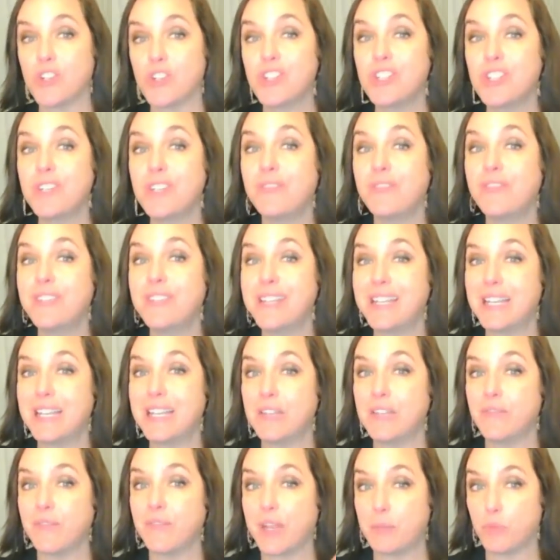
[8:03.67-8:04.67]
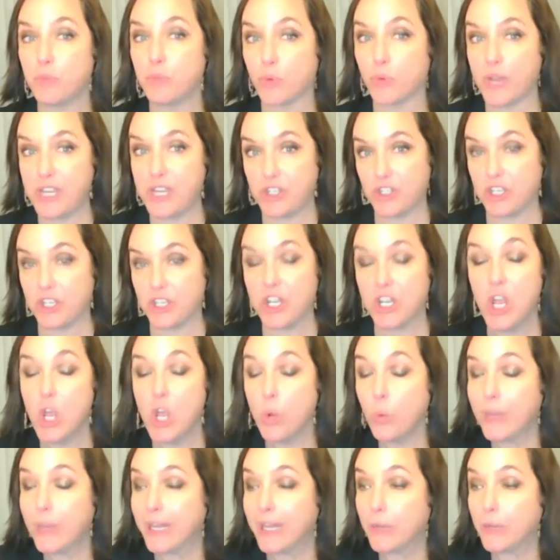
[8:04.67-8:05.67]
We are shifting in vibration.
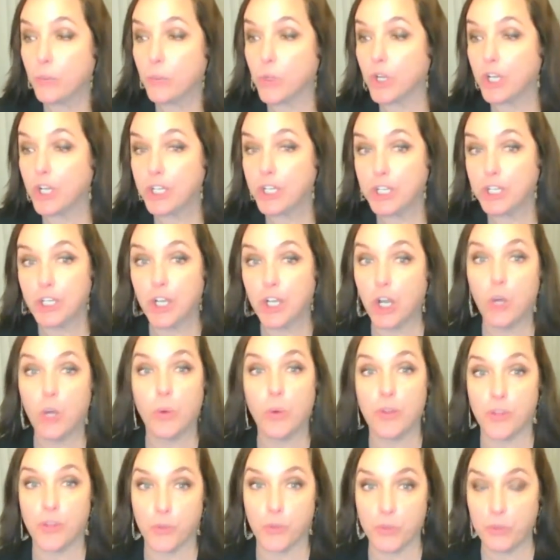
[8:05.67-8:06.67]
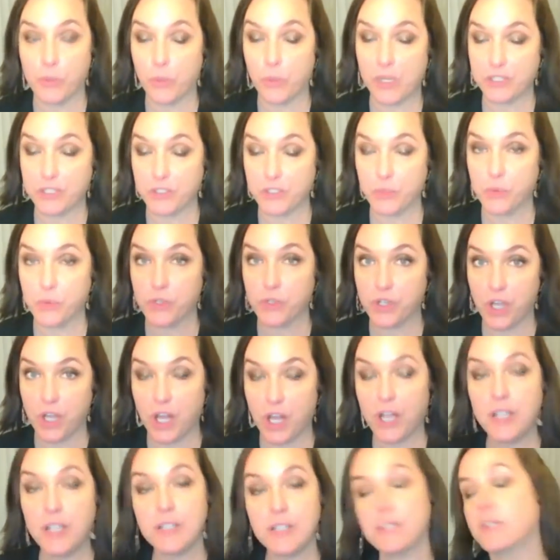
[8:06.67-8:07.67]
We're going to go whether we want to or
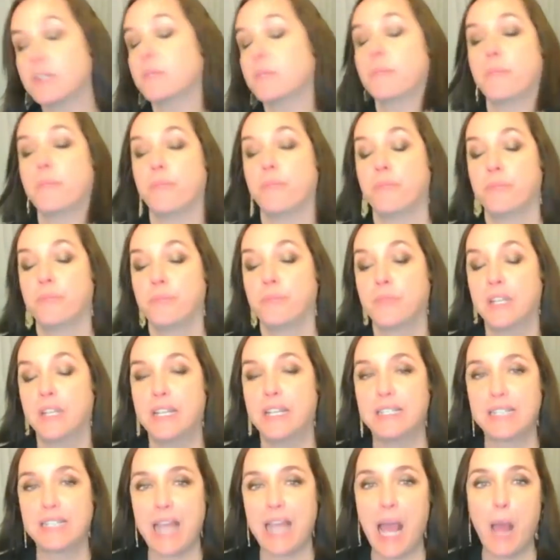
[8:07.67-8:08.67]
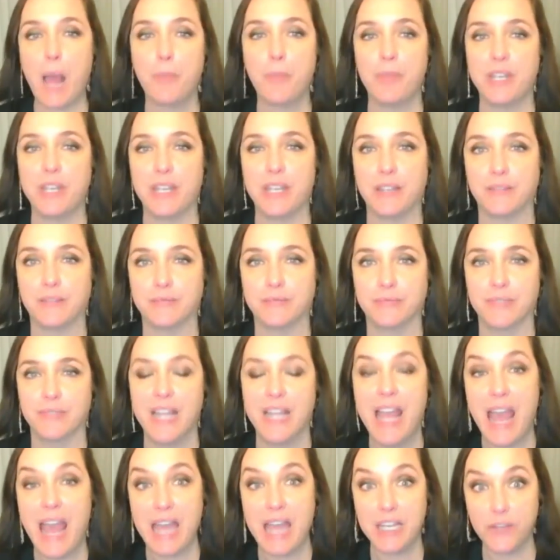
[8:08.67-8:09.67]
not. It's happening.
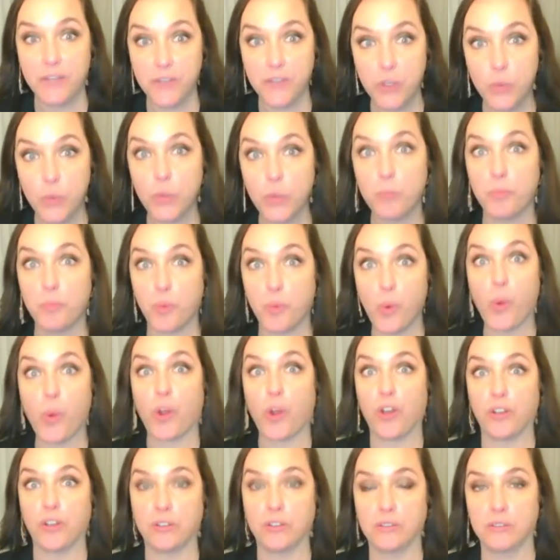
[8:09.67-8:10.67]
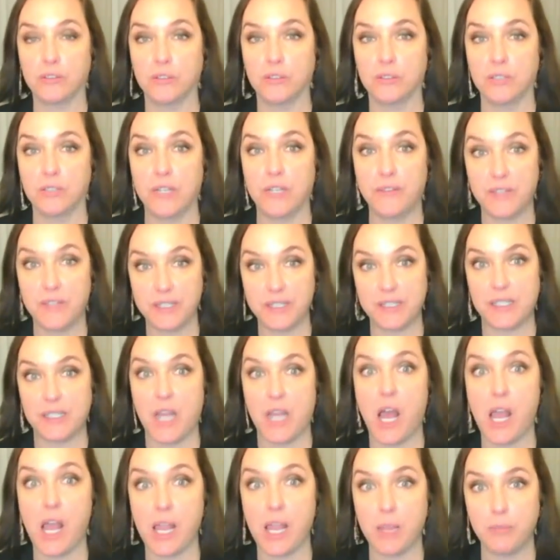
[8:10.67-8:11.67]
And if you were born at this
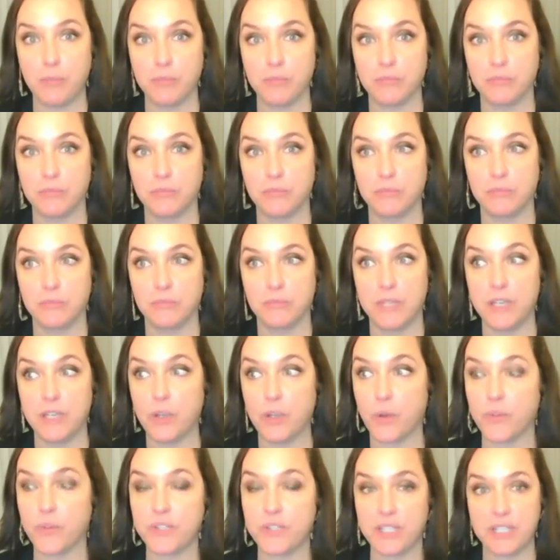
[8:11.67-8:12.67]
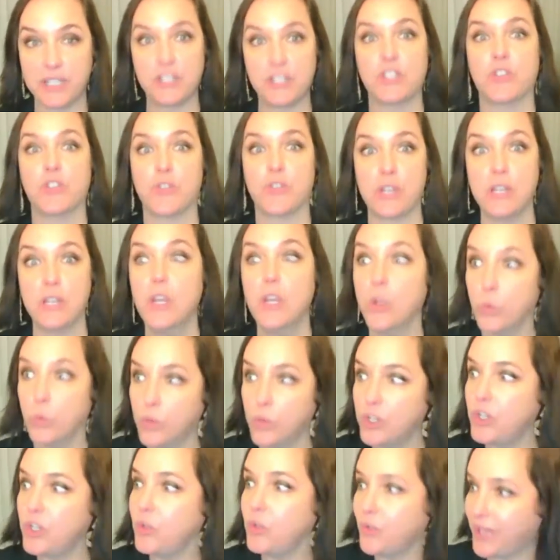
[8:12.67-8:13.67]
time in Earth's history,
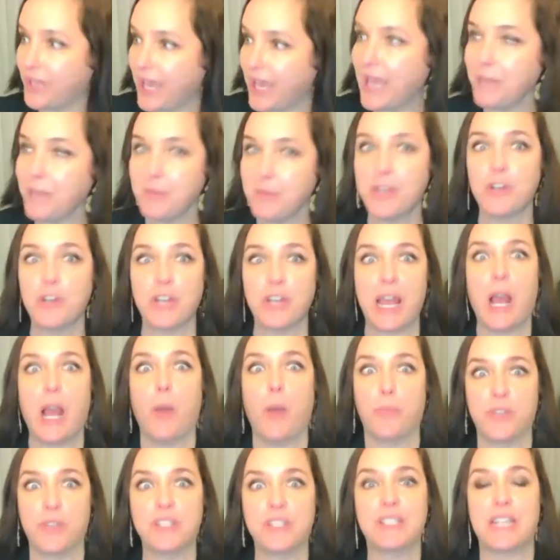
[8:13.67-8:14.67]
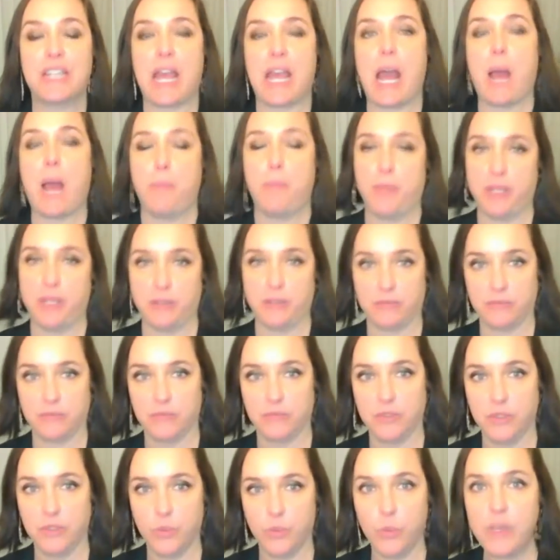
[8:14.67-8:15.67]
well, you came here to help this to happen.
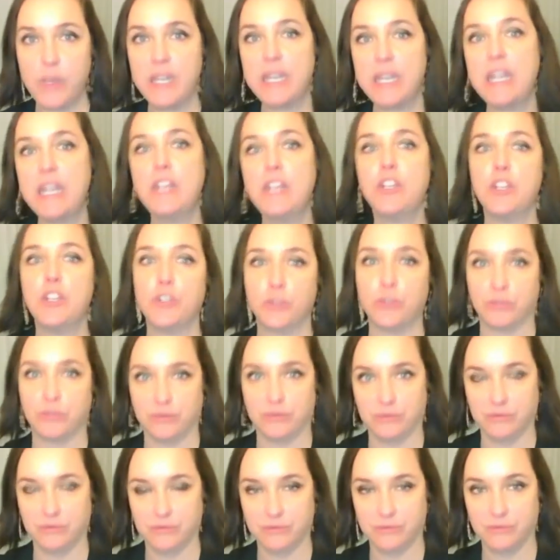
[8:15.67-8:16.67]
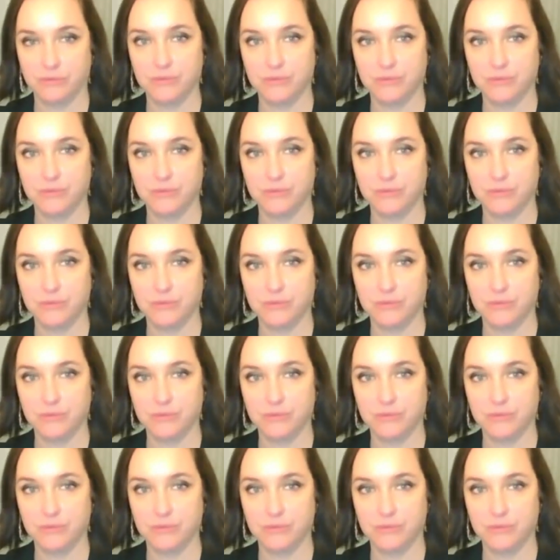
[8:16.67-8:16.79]
We need you.